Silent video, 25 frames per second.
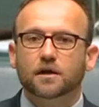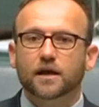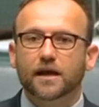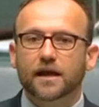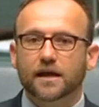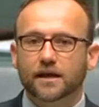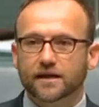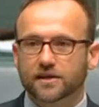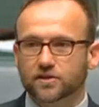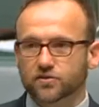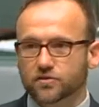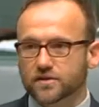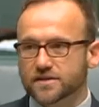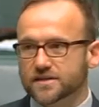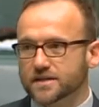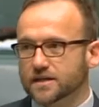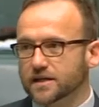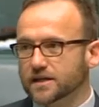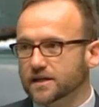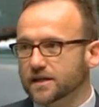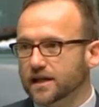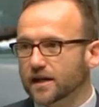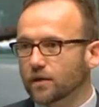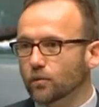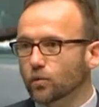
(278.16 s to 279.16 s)

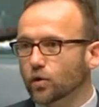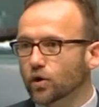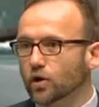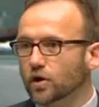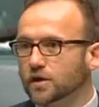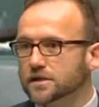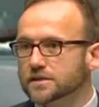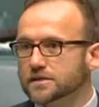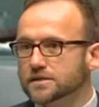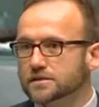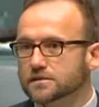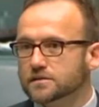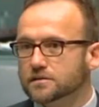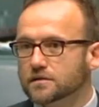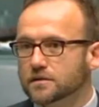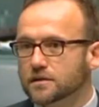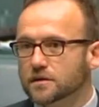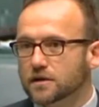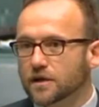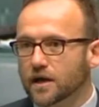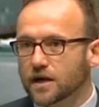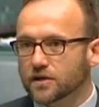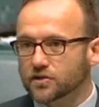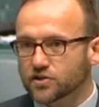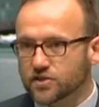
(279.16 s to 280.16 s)
electricity networks
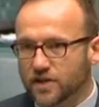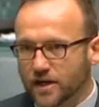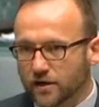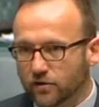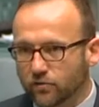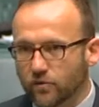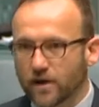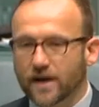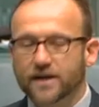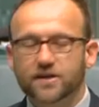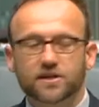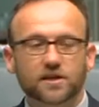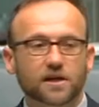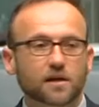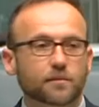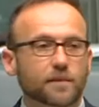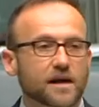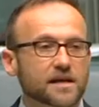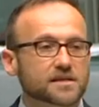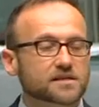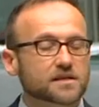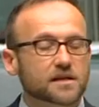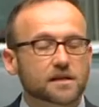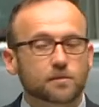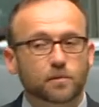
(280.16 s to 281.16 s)
and generation
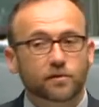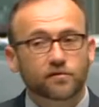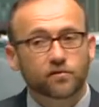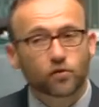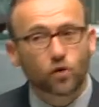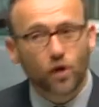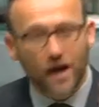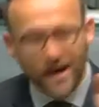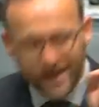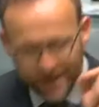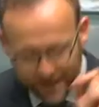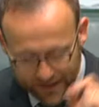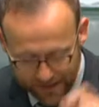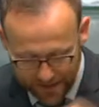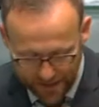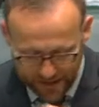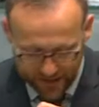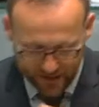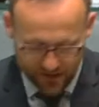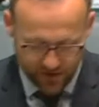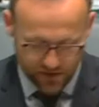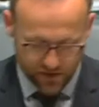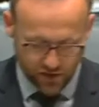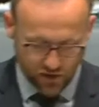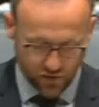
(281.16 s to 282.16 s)
capacity before, and it
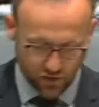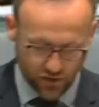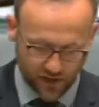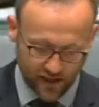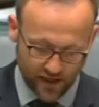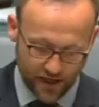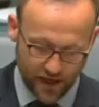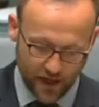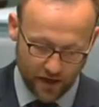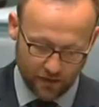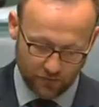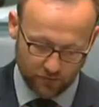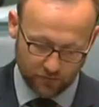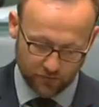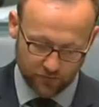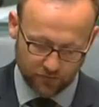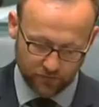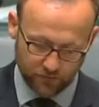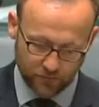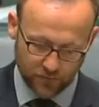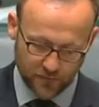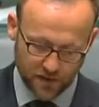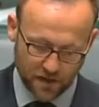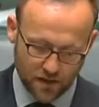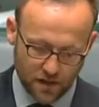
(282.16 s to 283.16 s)
needs to do it again.
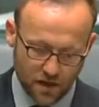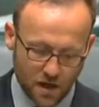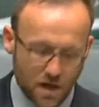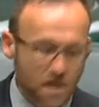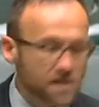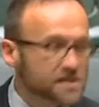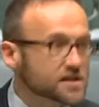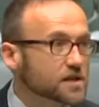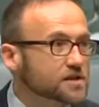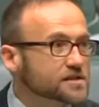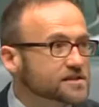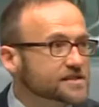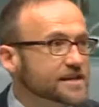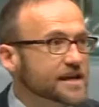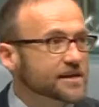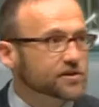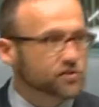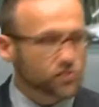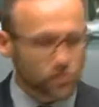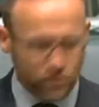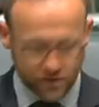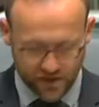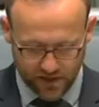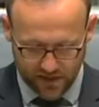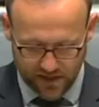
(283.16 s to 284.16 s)
So
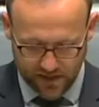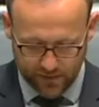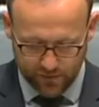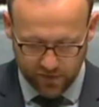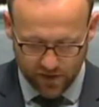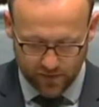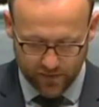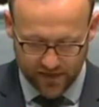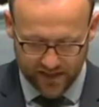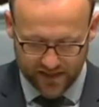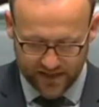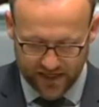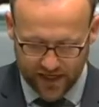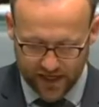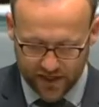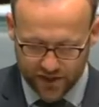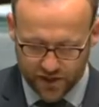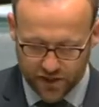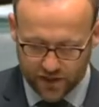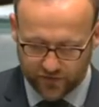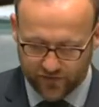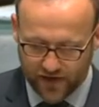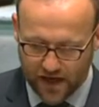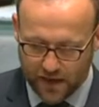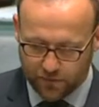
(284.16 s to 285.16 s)
central to the
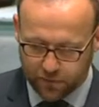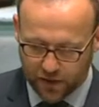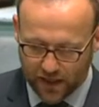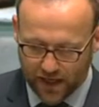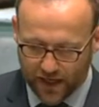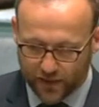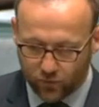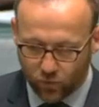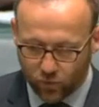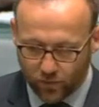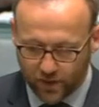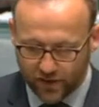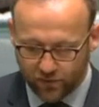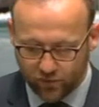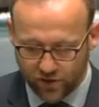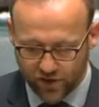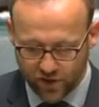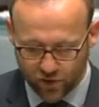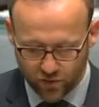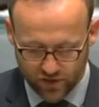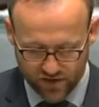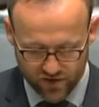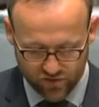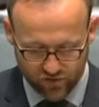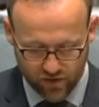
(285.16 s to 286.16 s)
implementation of our plan will be
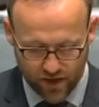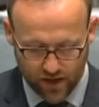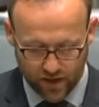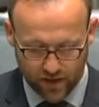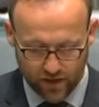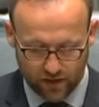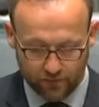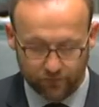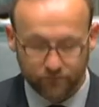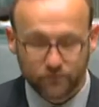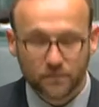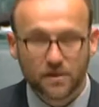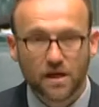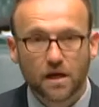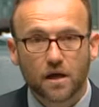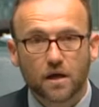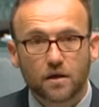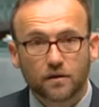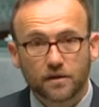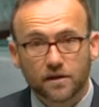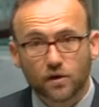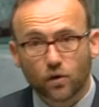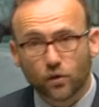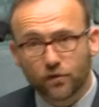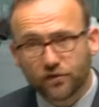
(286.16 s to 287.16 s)
Renew Australia,
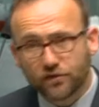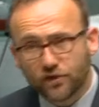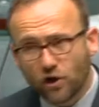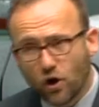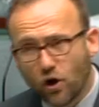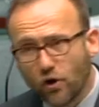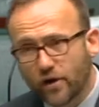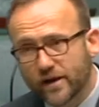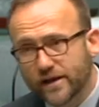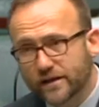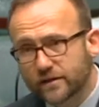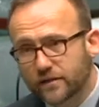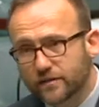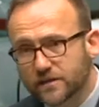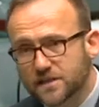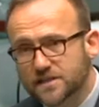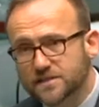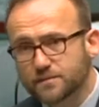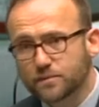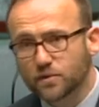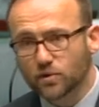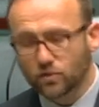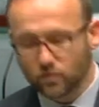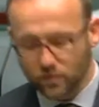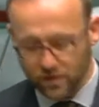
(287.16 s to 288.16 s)
the authority that this
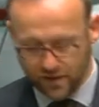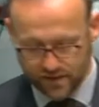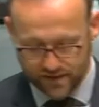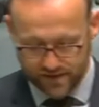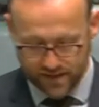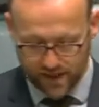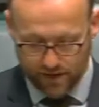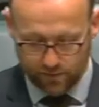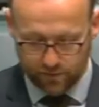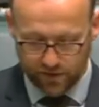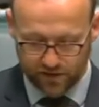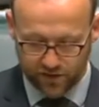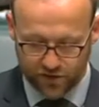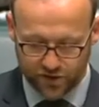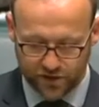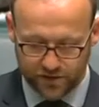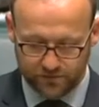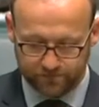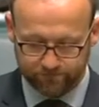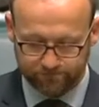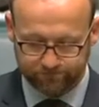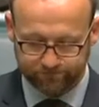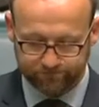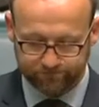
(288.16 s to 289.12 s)
bill would establish.